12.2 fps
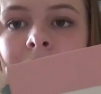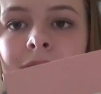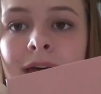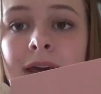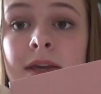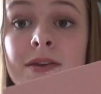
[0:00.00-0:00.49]

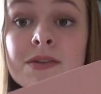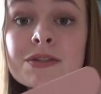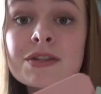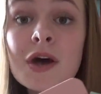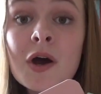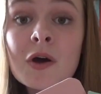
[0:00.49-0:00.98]
Thank you
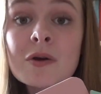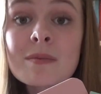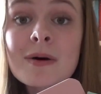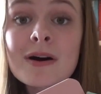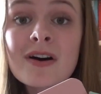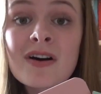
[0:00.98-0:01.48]
so
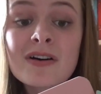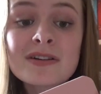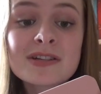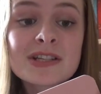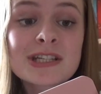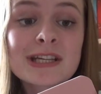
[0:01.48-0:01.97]

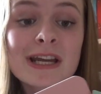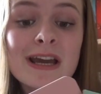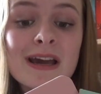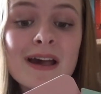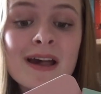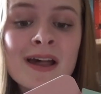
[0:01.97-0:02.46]
much.
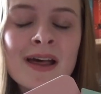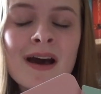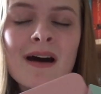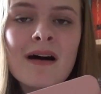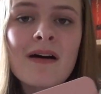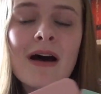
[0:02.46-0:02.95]

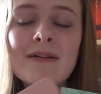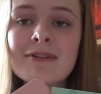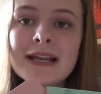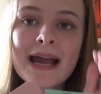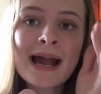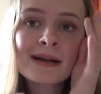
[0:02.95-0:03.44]
I'm
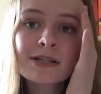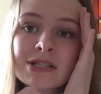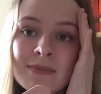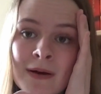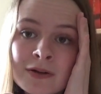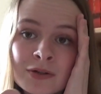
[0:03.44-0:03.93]
really
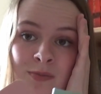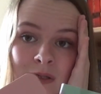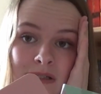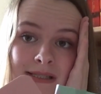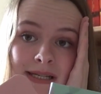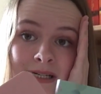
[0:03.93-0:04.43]
anxious about your
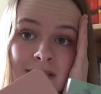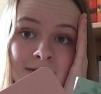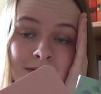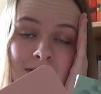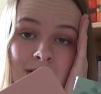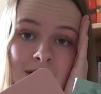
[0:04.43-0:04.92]
box now.